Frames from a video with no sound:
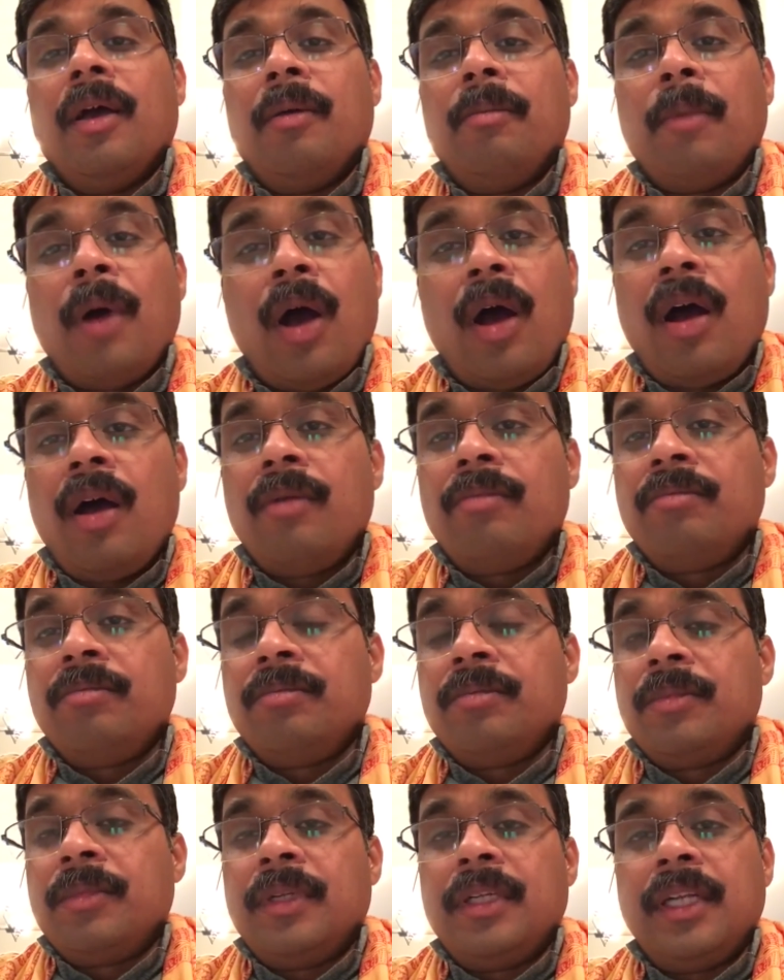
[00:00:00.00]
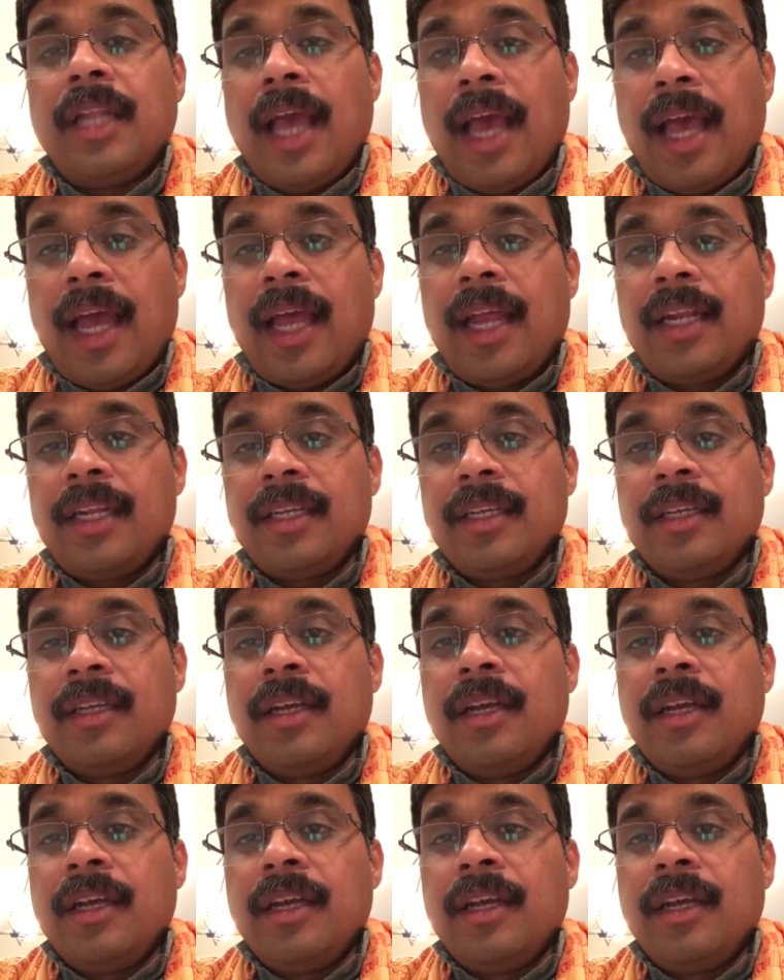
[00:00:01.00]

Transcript: mom, dad